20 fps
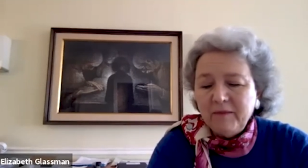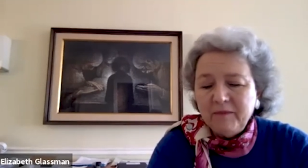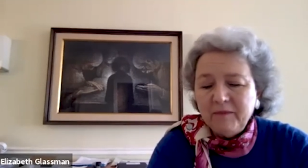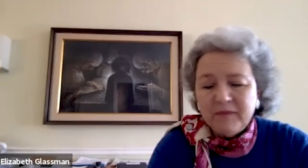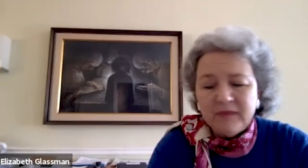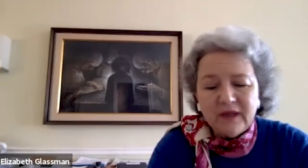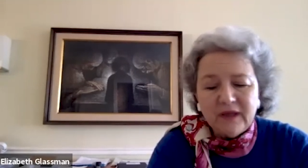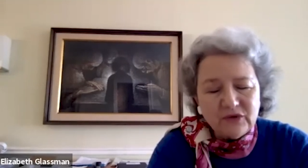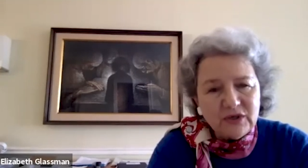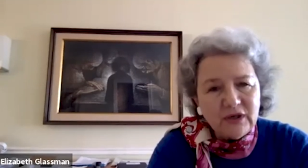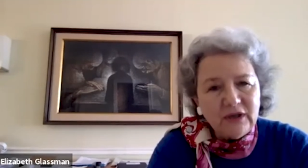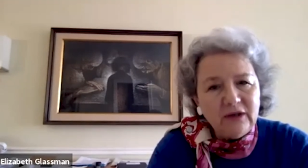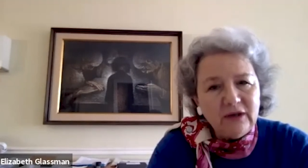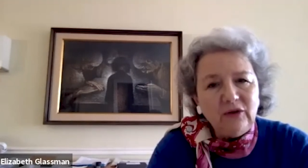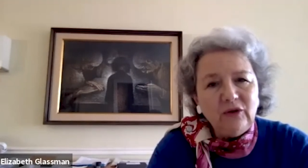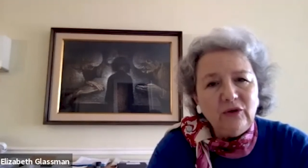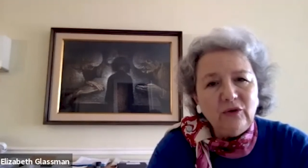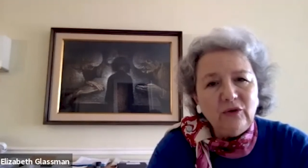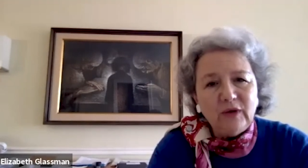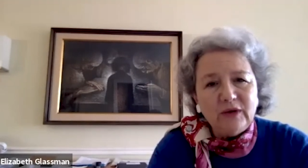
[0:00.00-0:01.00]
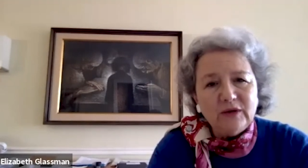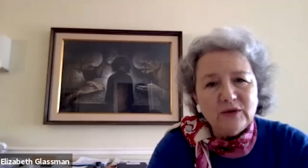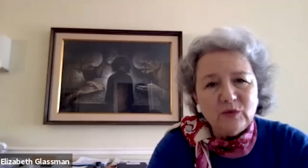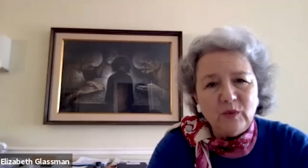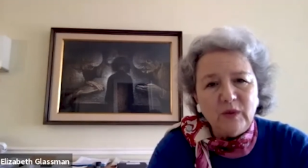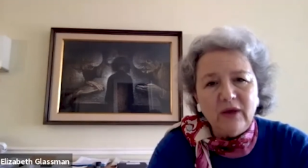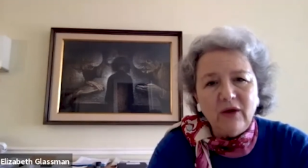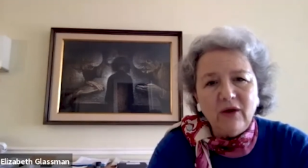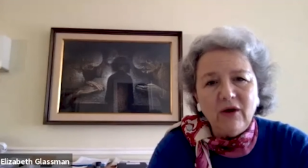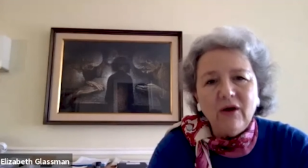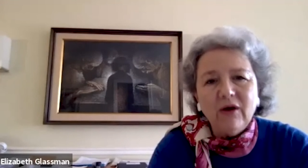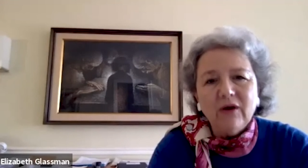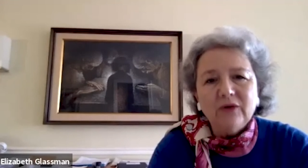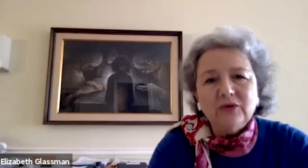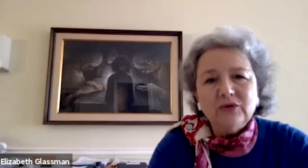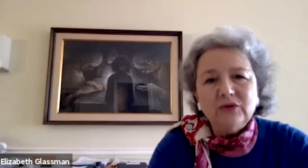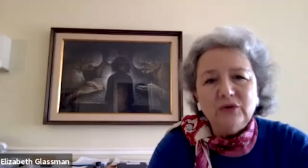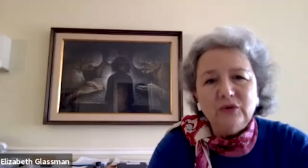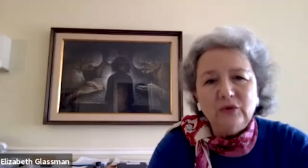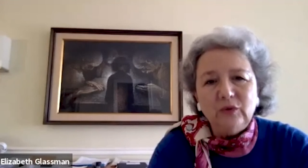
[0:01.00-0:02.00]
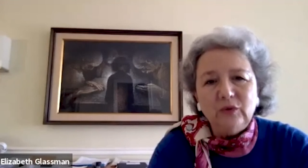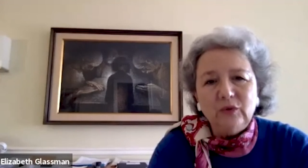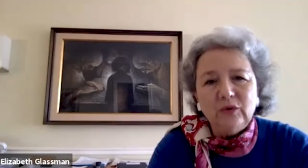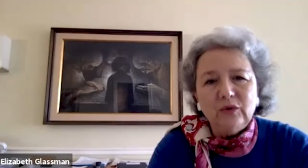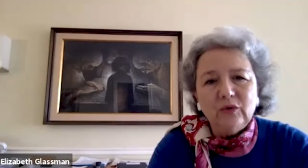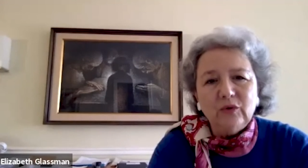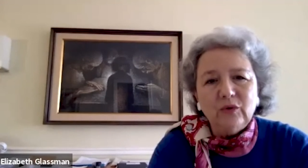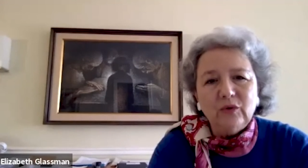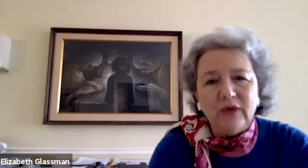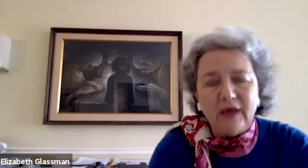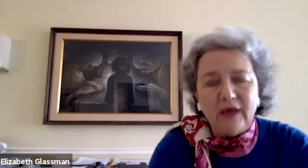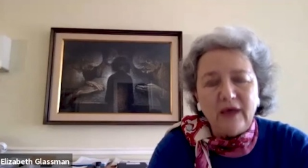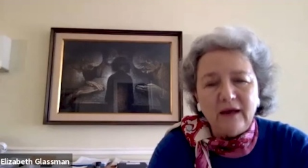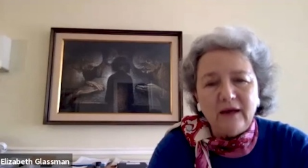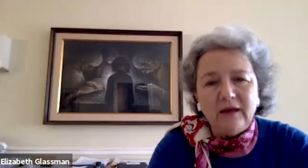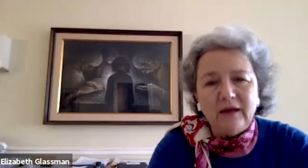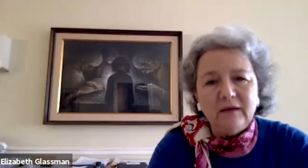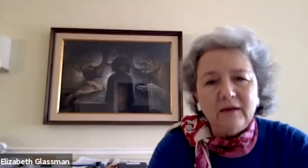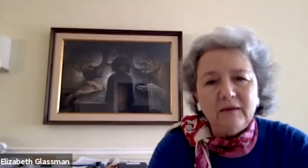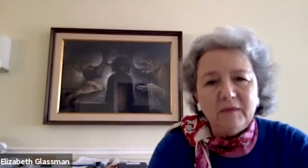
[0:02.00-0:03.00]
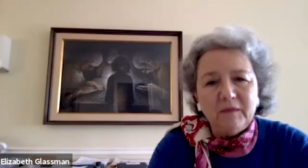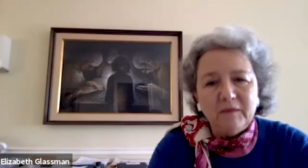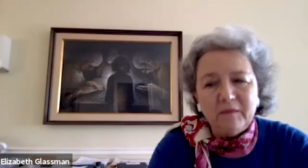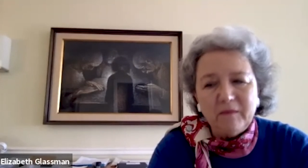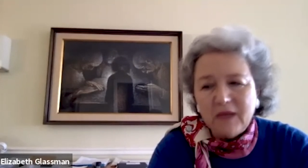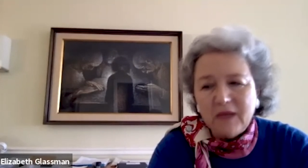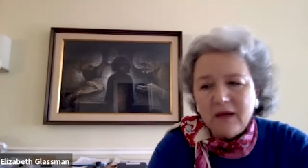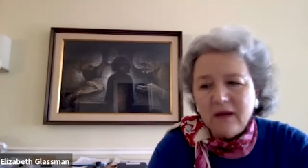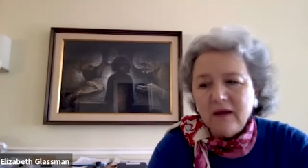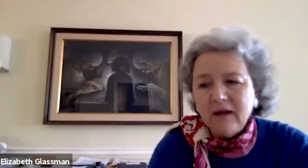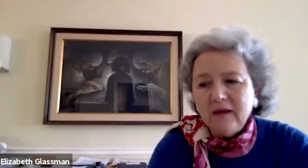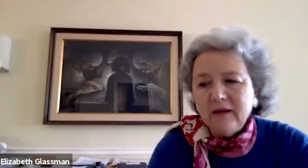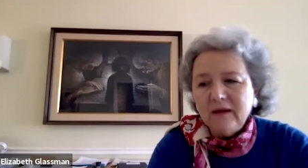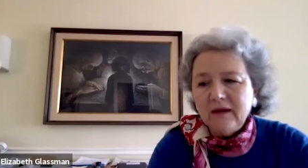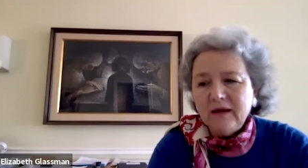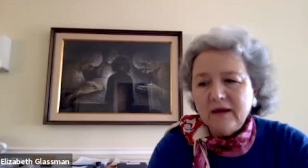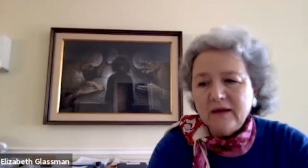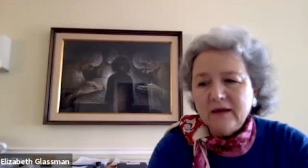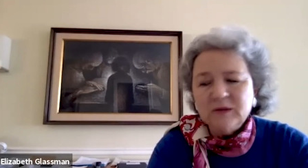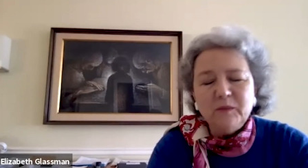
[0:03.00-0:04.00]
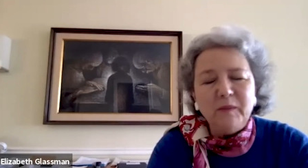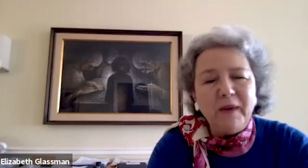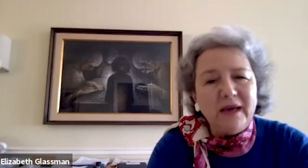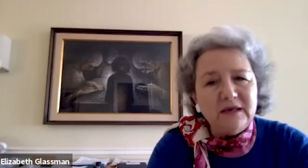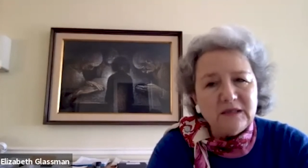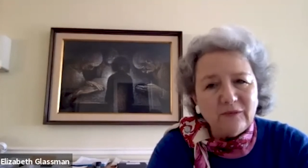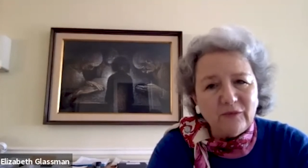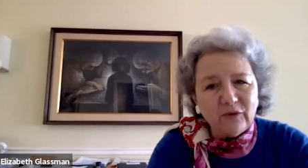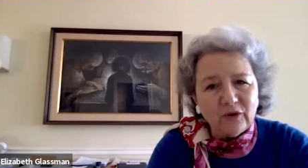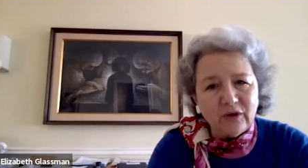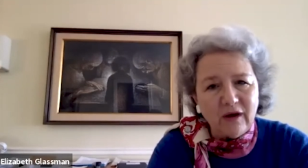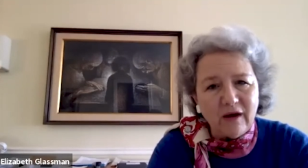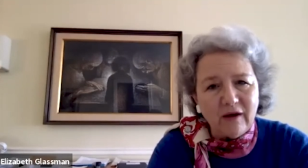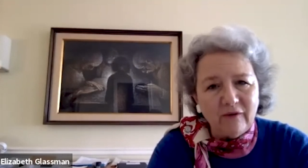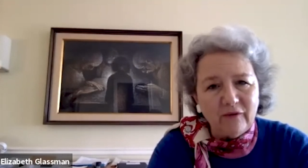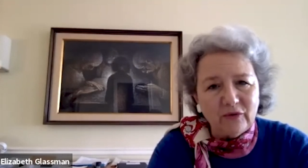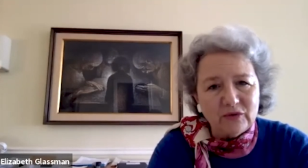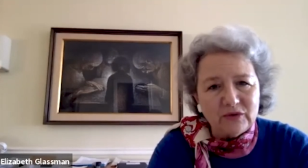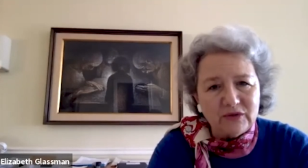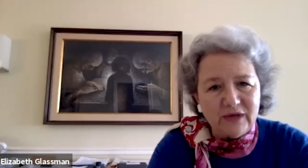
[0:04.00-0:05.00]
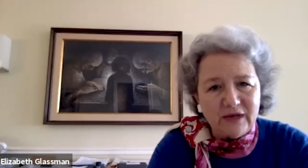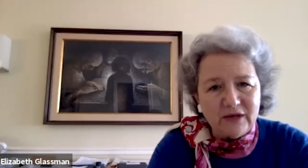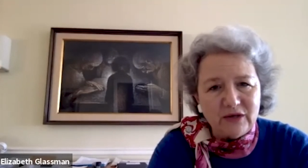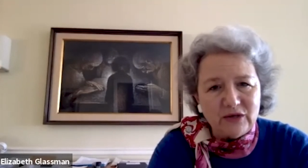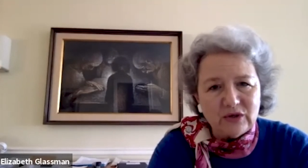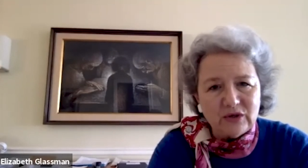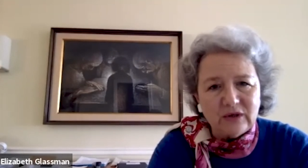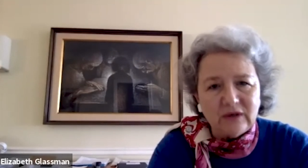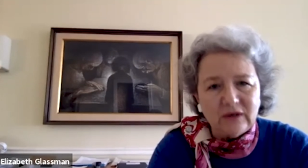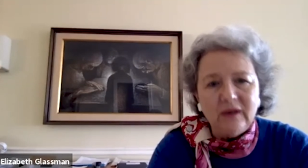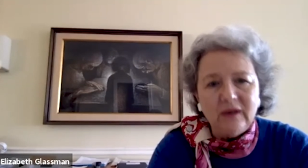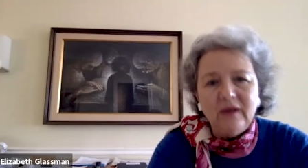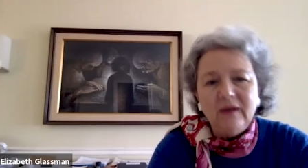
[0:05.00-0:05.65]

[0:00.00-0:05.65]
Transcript: continue as we are to create a space for conversation.